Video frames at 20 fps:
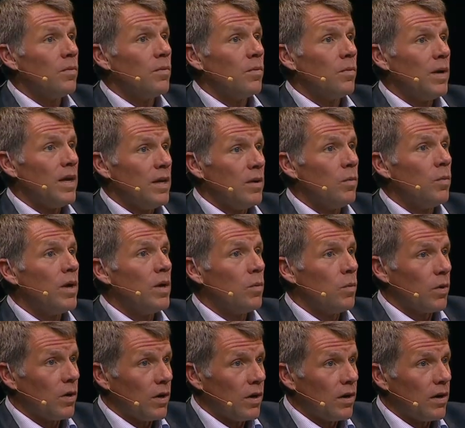we we
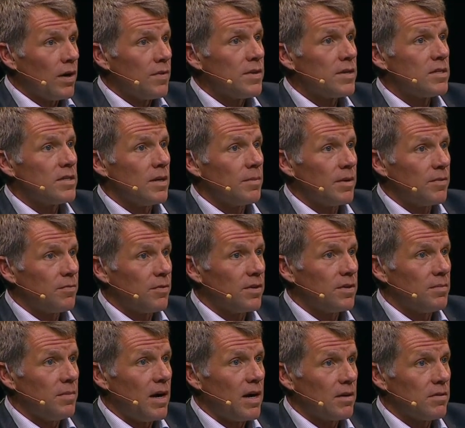were, and the Summit for
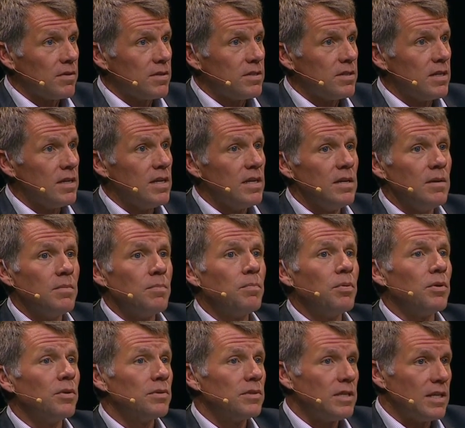Democracy
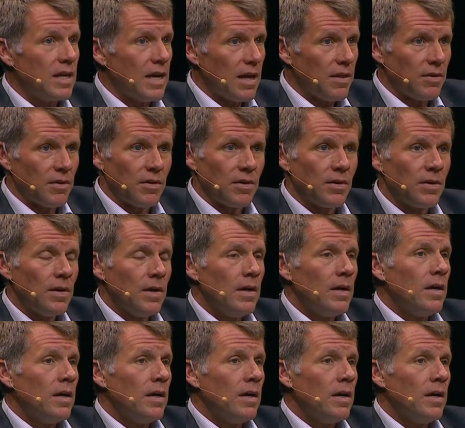pulled together